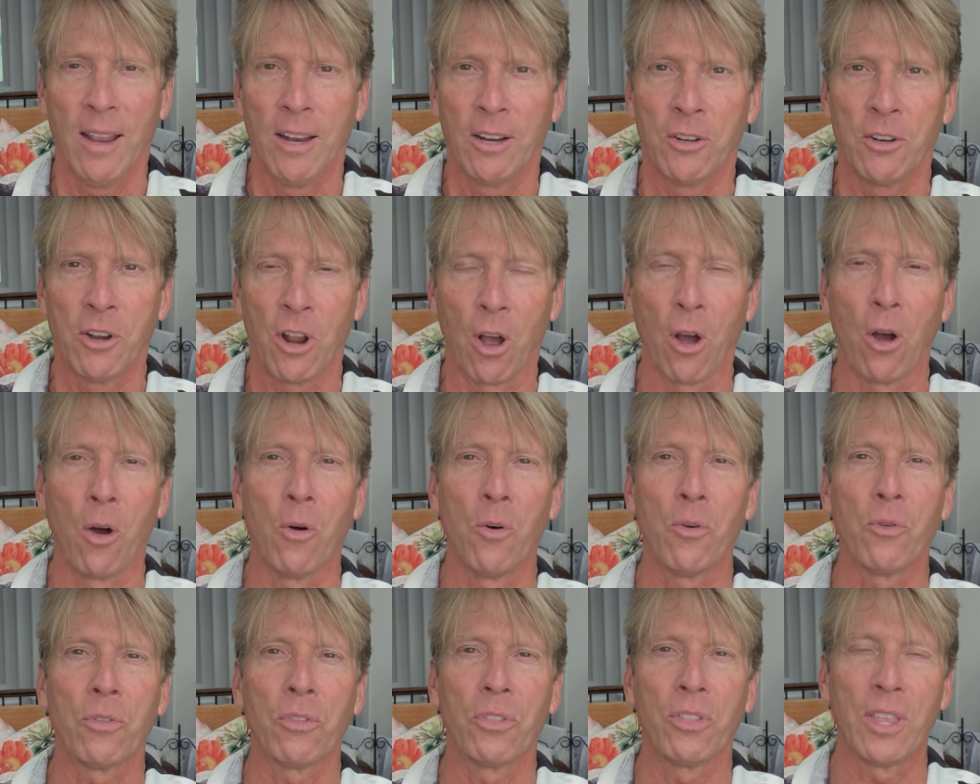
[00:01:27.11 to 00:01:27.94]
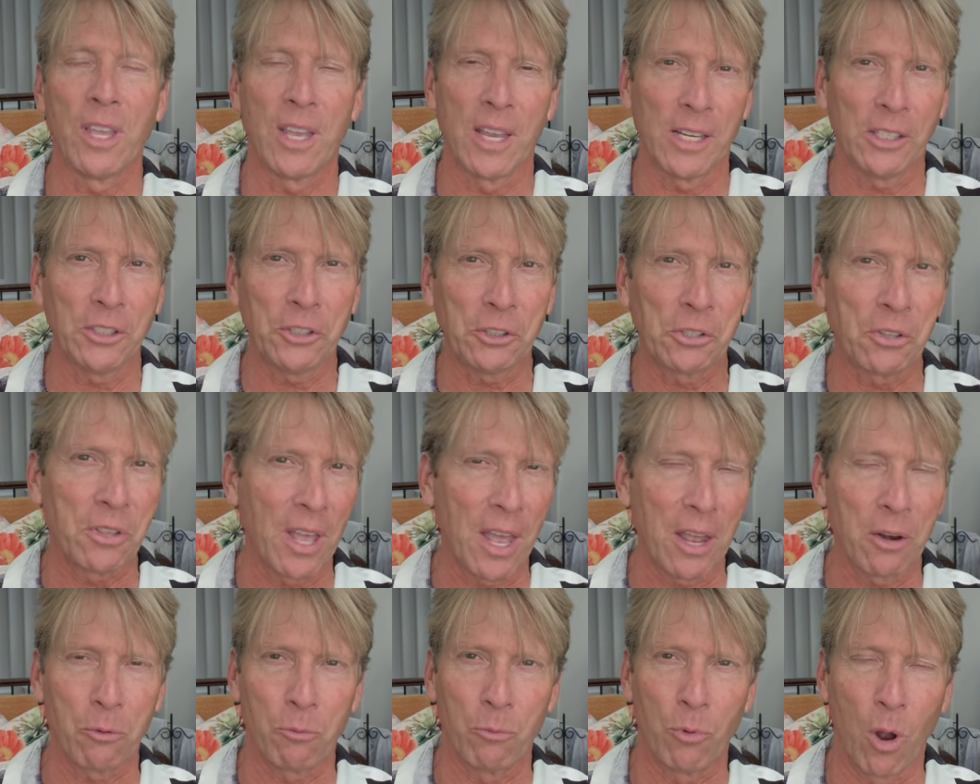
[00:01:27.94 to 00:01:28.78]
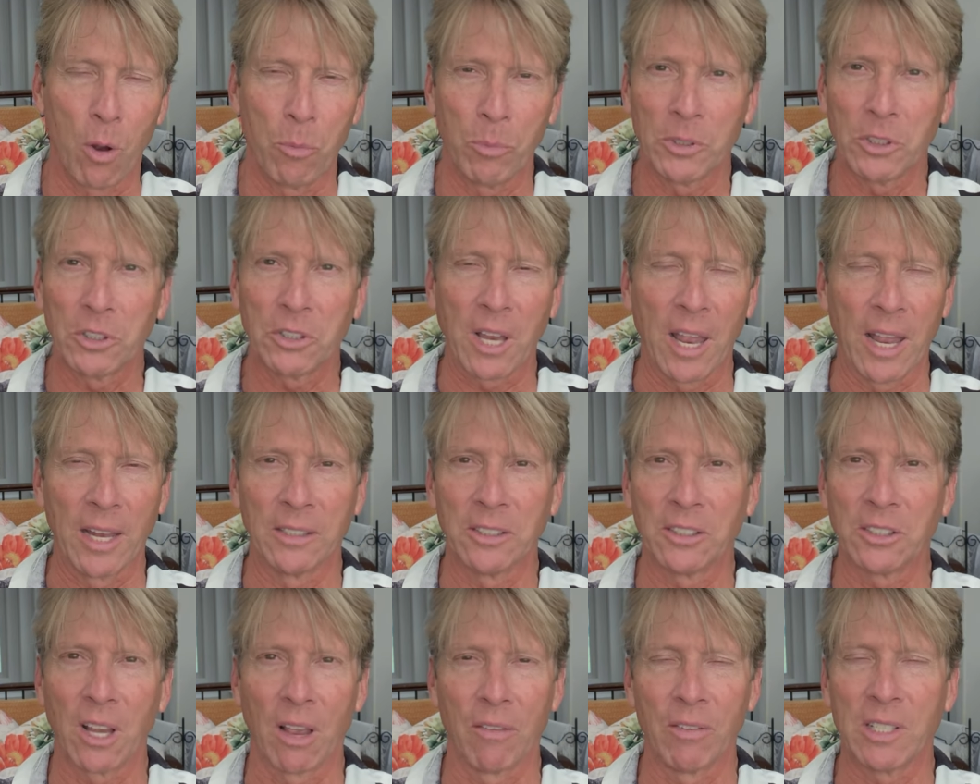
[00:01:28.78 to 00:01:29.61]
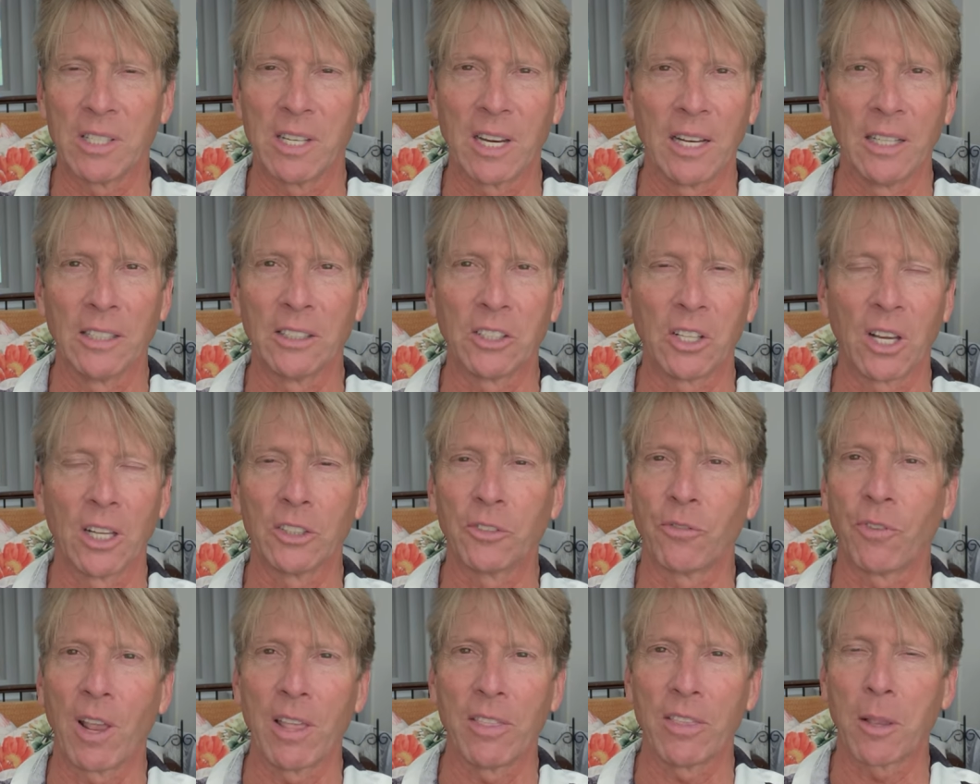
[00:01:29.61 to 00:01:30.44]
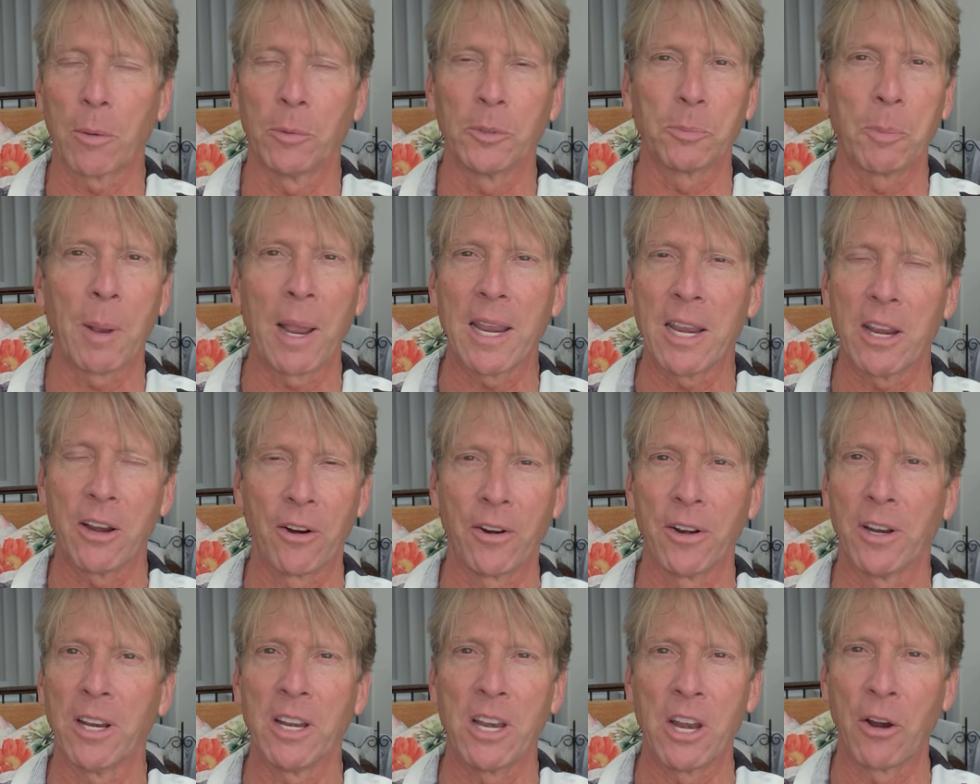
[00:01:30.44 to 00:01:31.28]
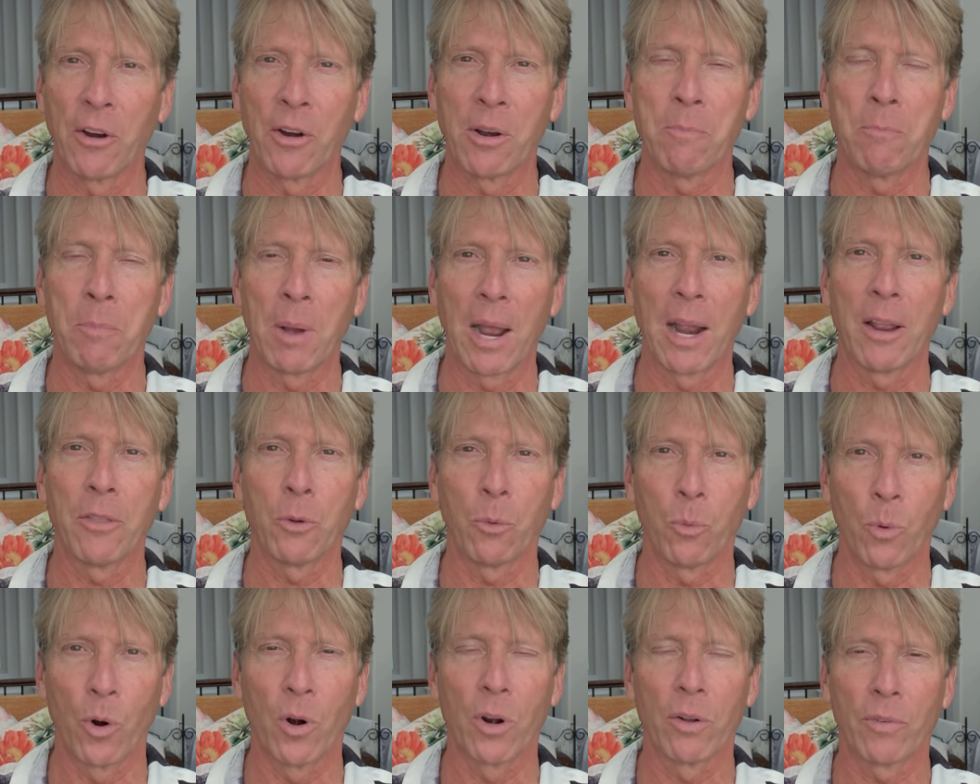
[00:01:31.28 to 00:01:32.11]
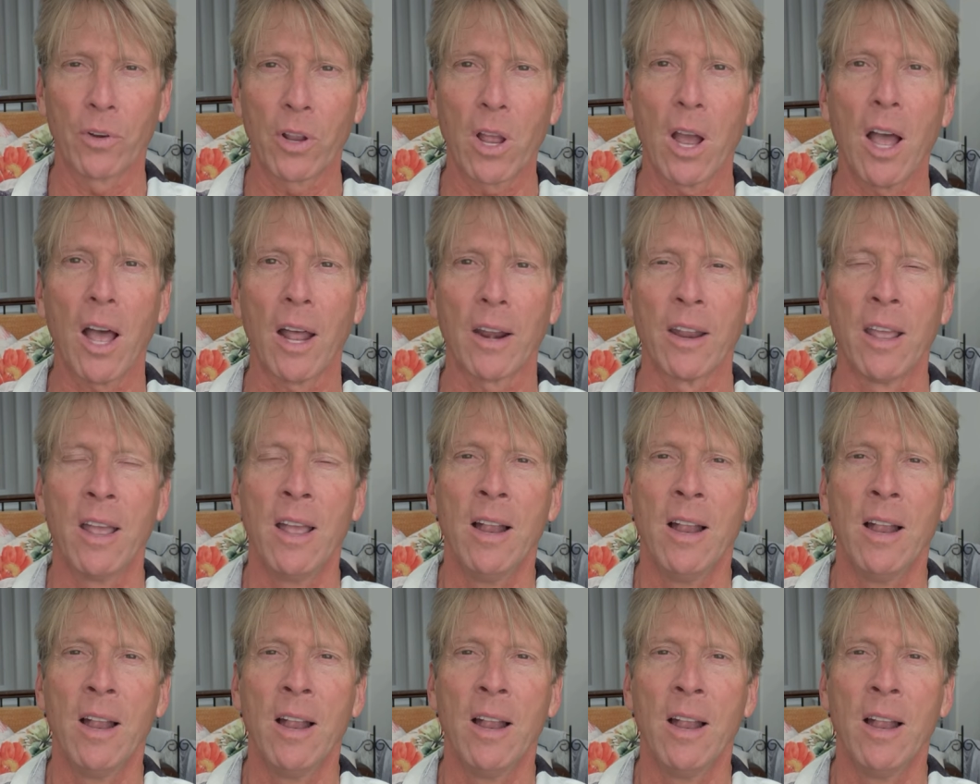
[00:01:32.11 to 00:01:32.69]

Know this that Romans 10 17 says faith comes by hearing, and hearing by the word of God.